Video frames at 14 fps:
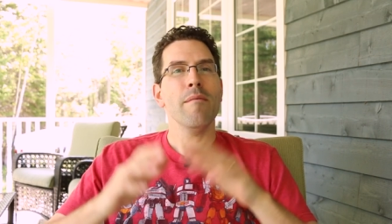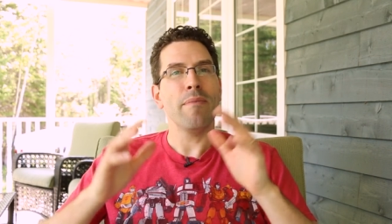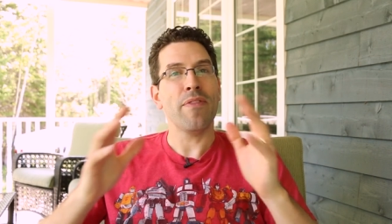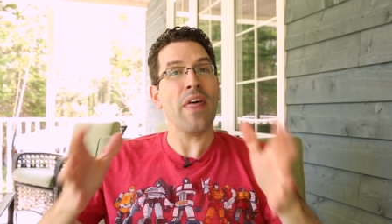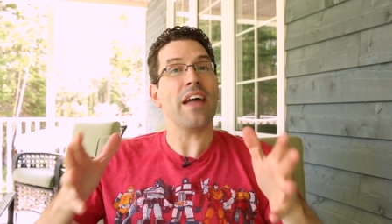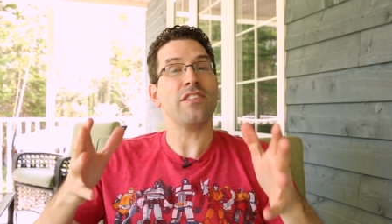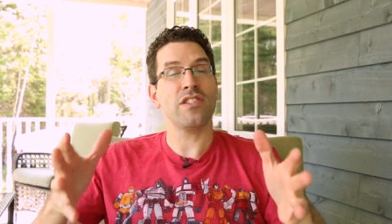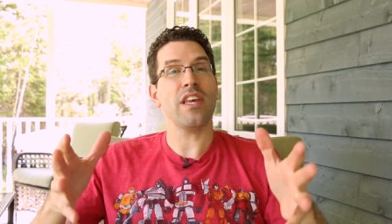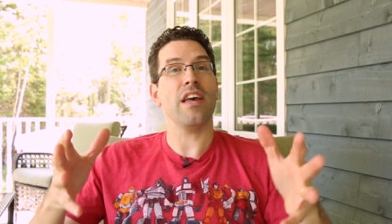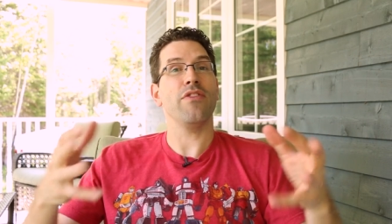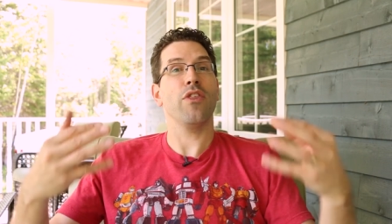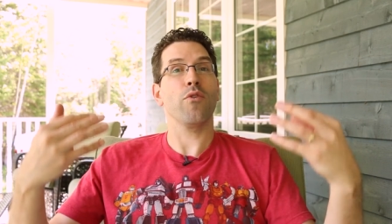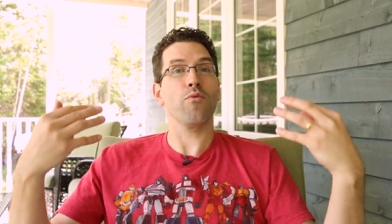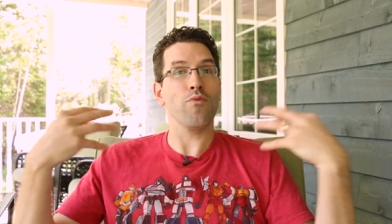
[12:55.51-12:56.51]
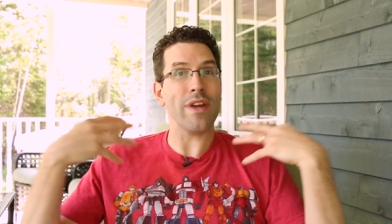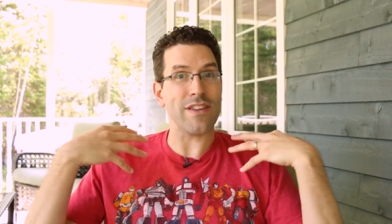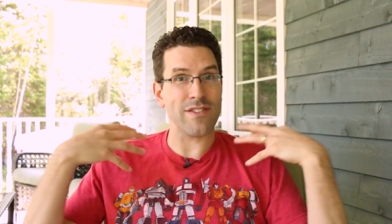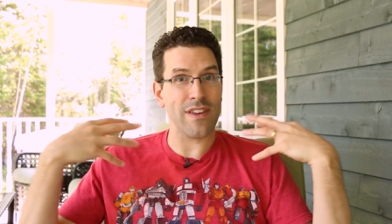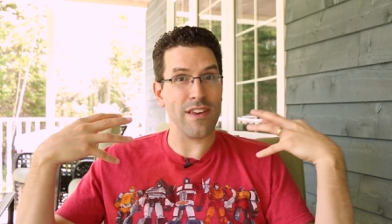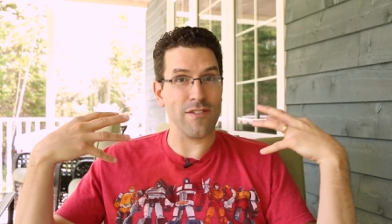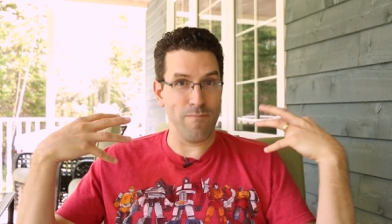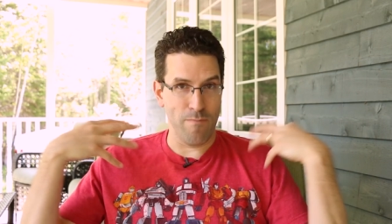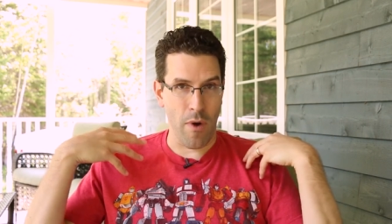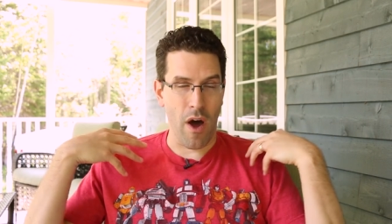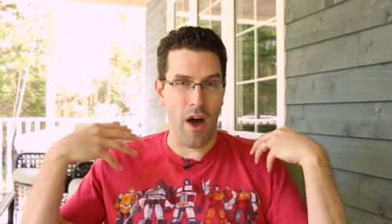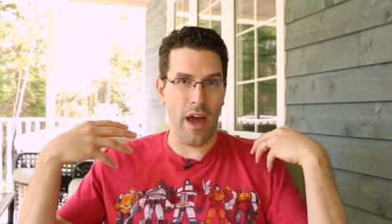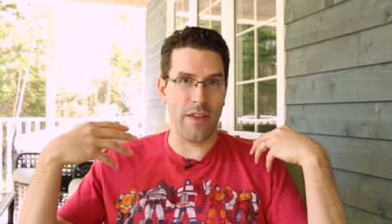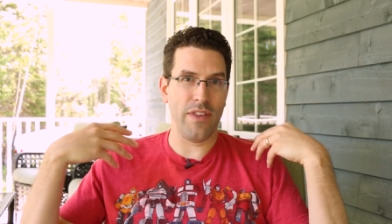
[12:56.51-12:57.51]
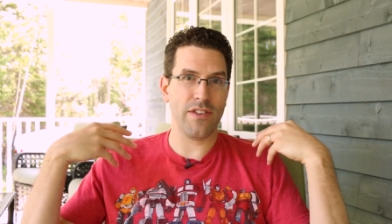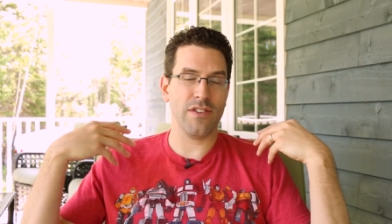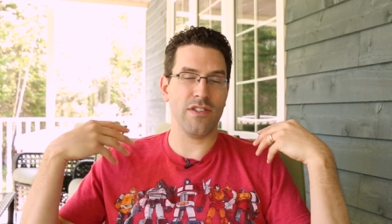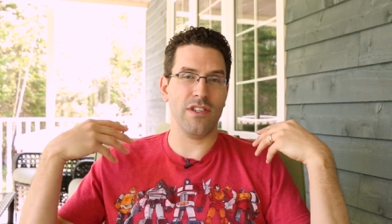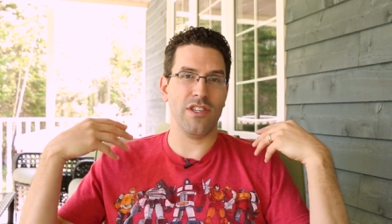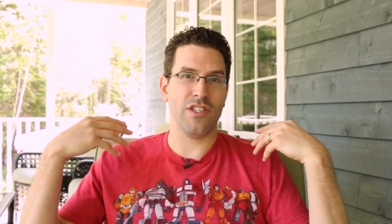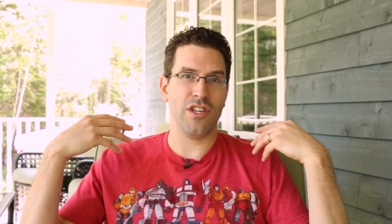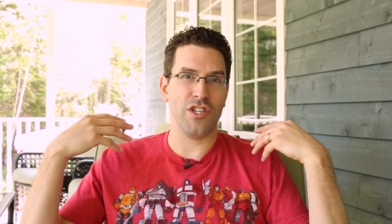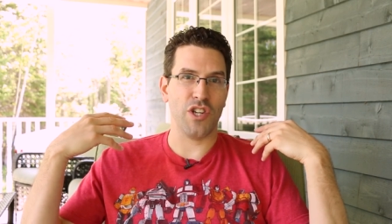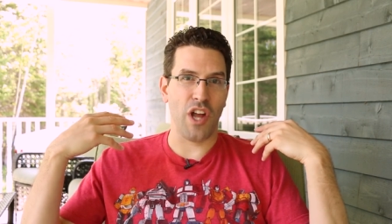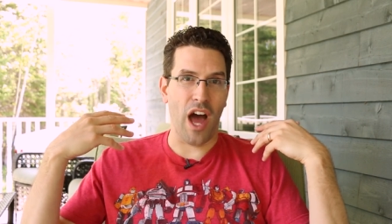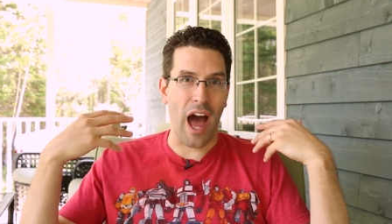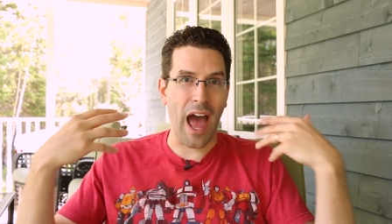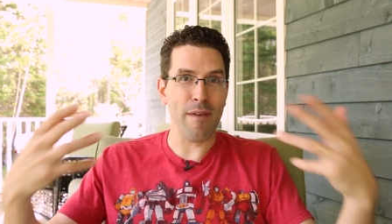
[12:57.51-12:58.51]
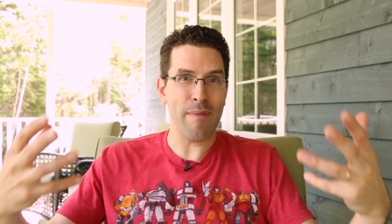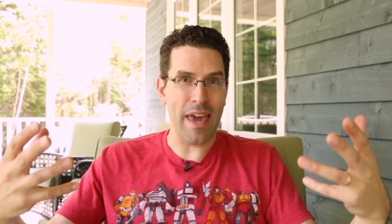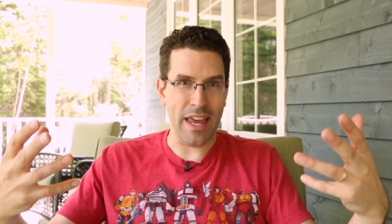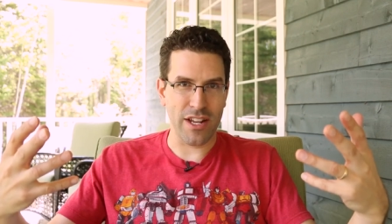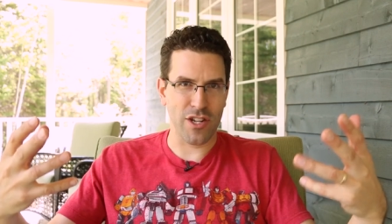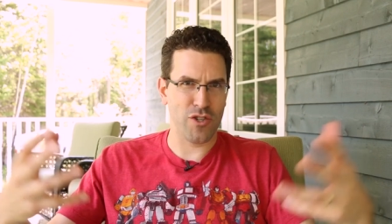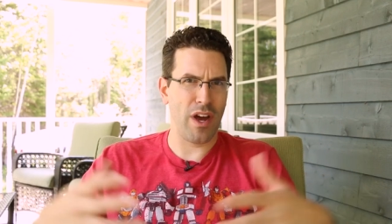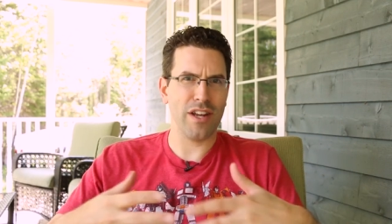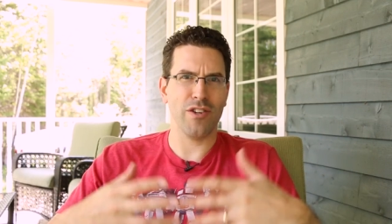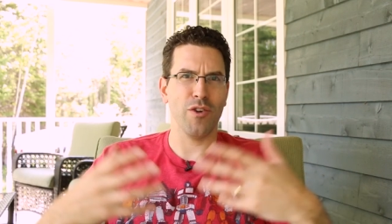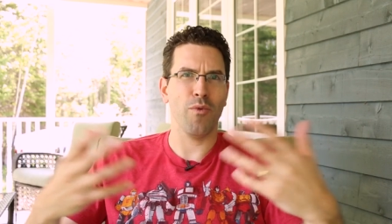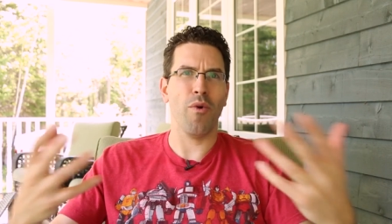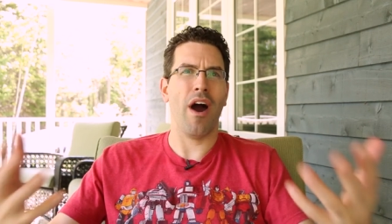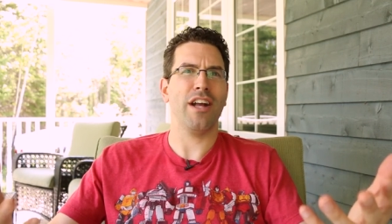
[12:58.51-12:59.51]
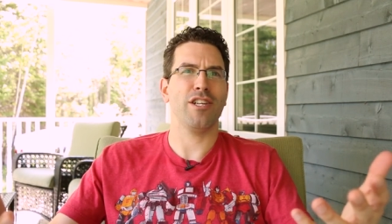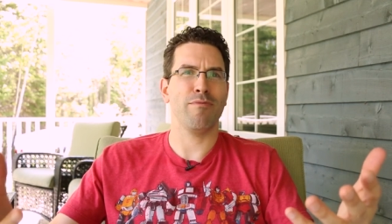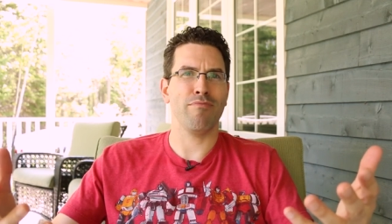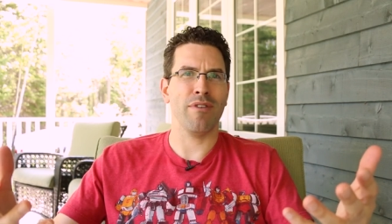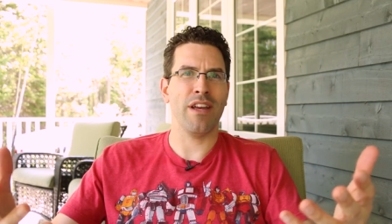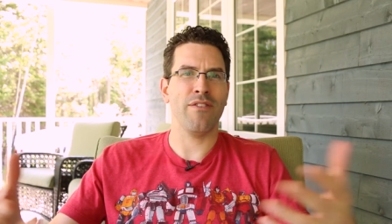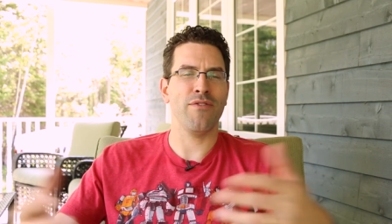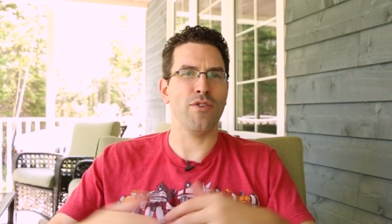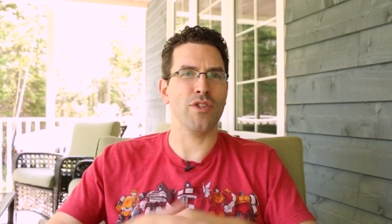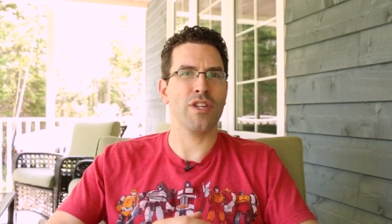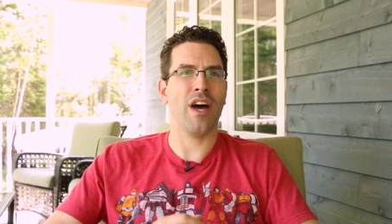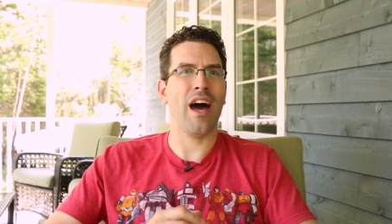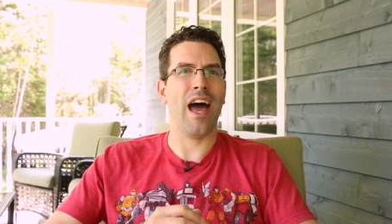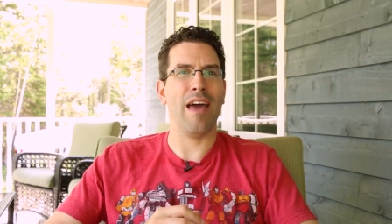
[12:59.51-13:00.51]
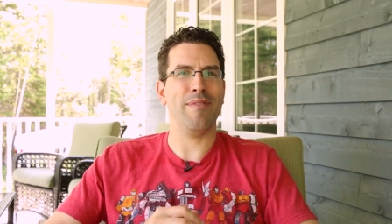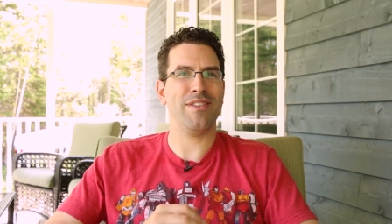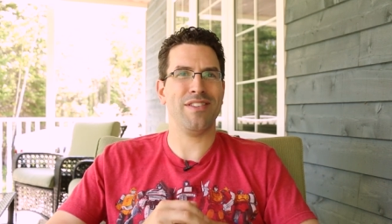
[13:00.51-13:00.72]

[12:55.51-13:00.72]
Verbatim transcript: But that said, the risk is mine. This is a decision I made to try to do Watch It Played full time.